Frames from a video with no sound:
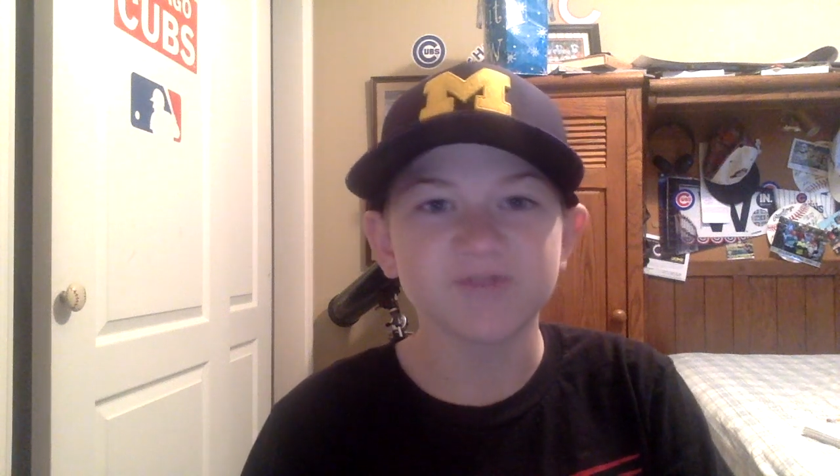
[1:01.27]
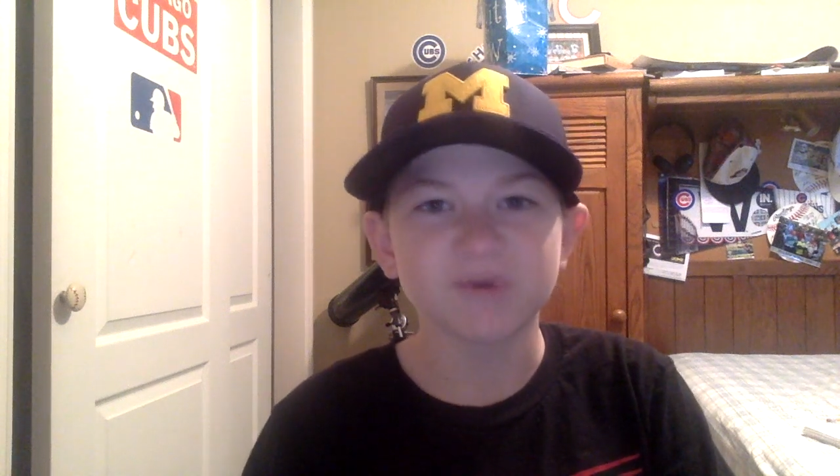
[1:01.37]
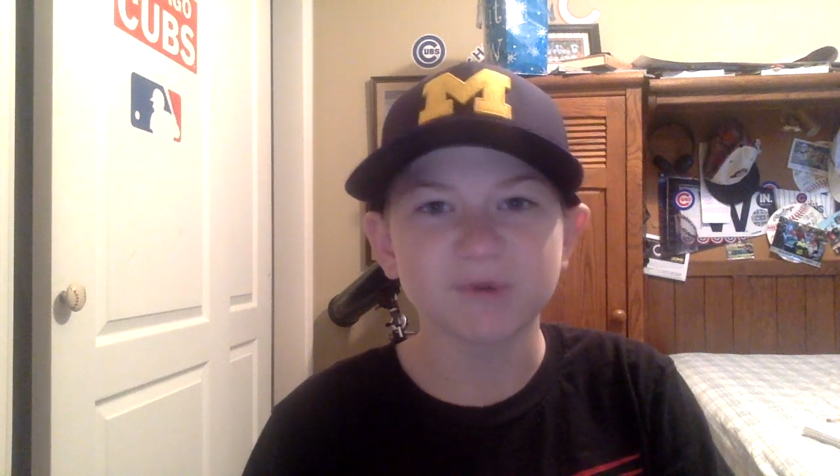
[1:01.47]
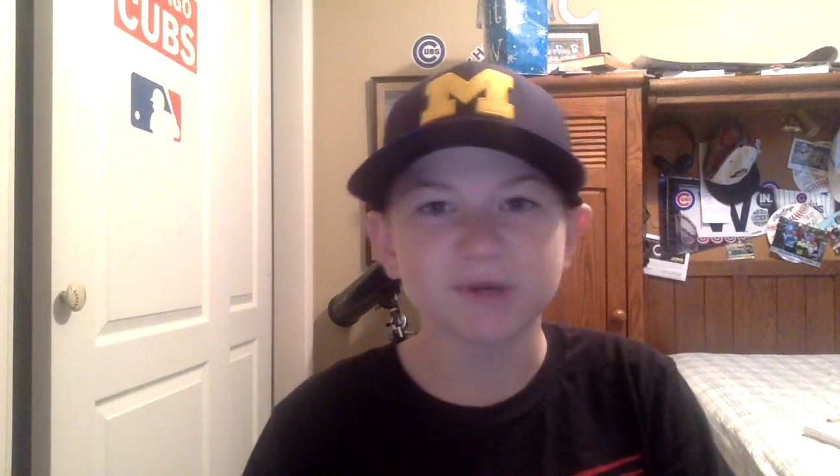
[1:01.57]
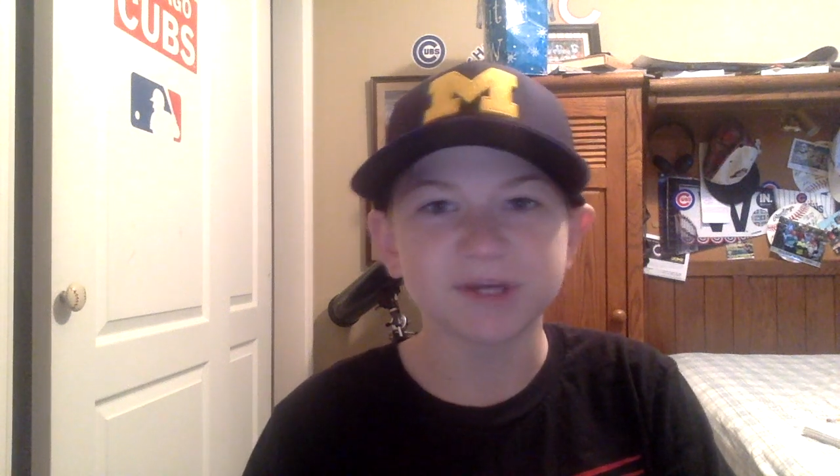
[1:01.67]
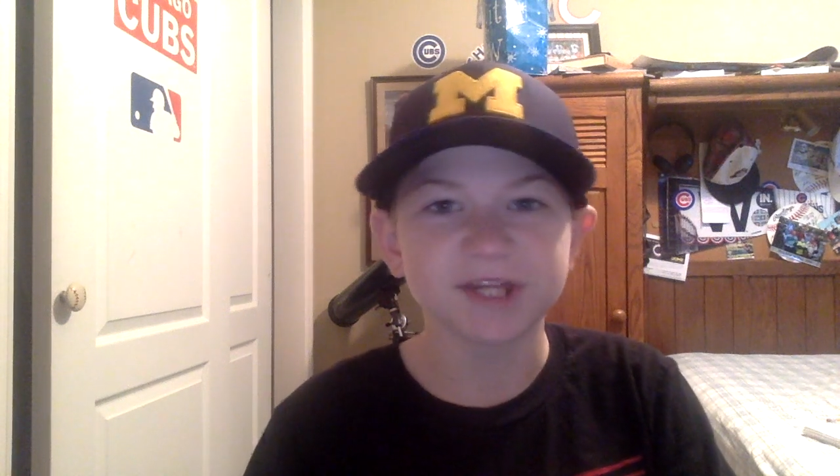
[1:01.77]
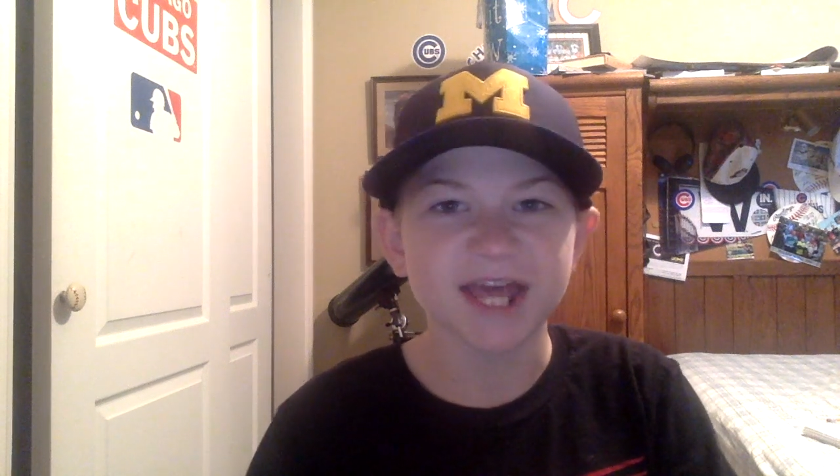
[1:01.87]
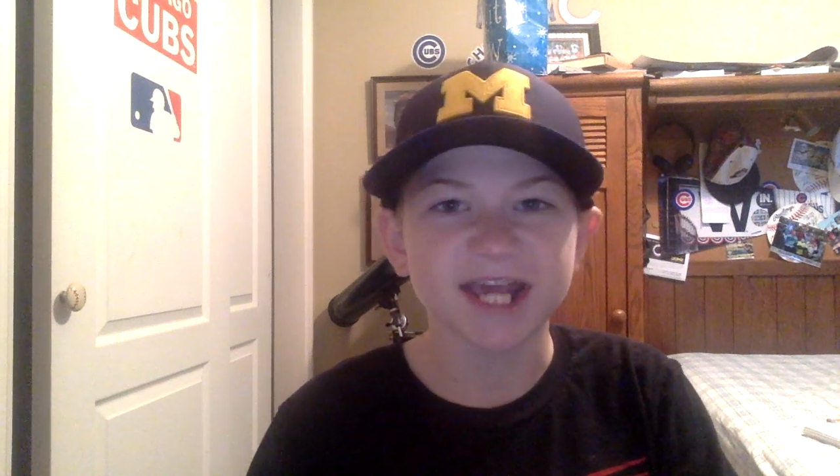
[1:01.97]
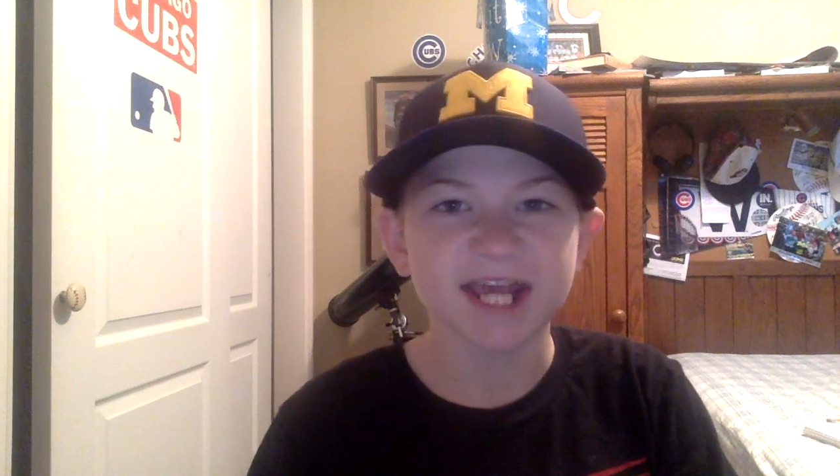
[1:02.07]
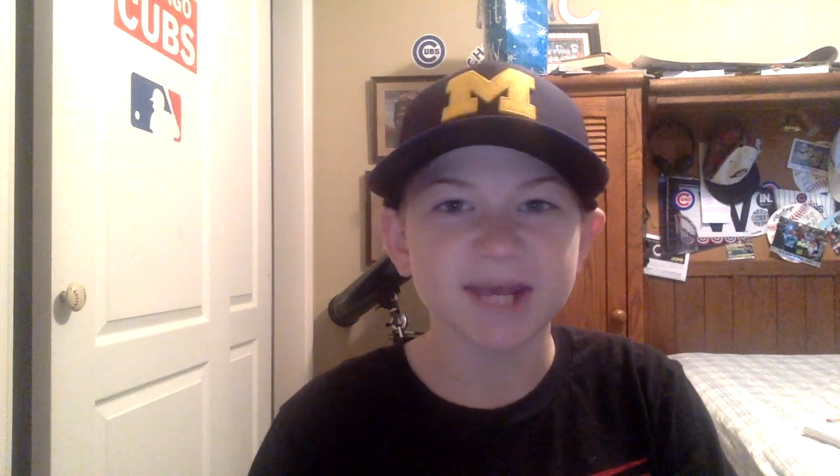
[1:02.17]
forward to
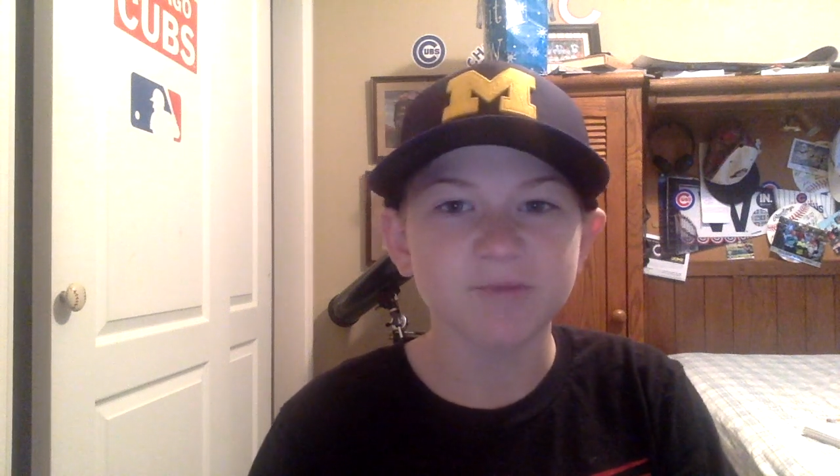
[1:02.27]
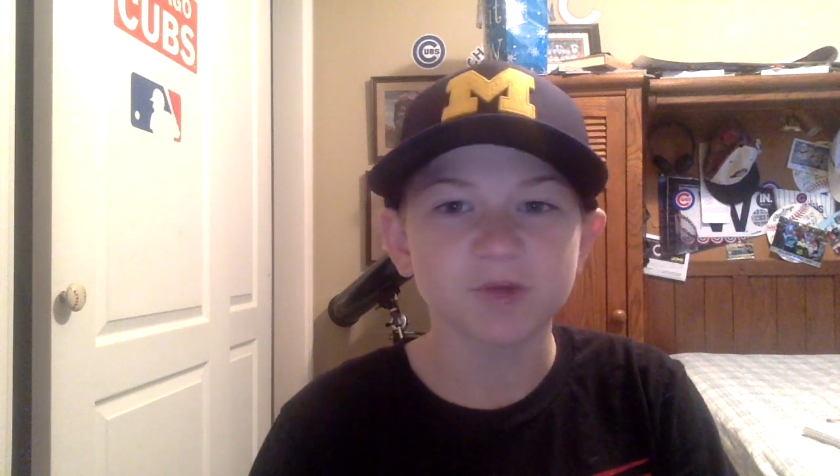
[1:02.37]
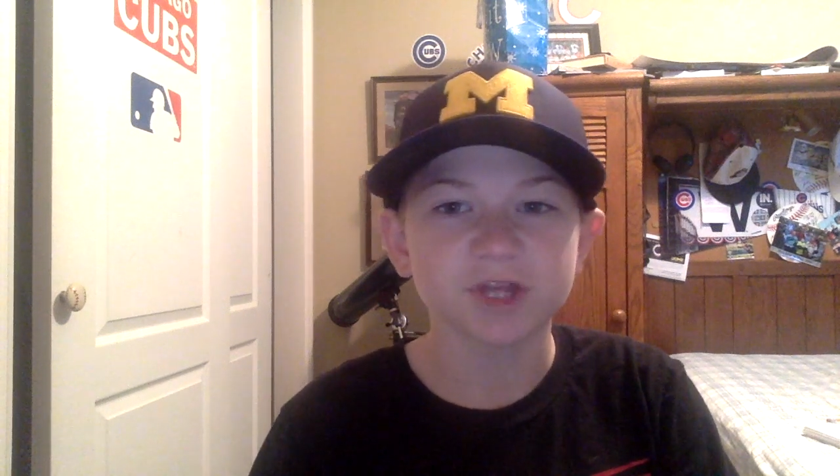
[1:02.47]
that game with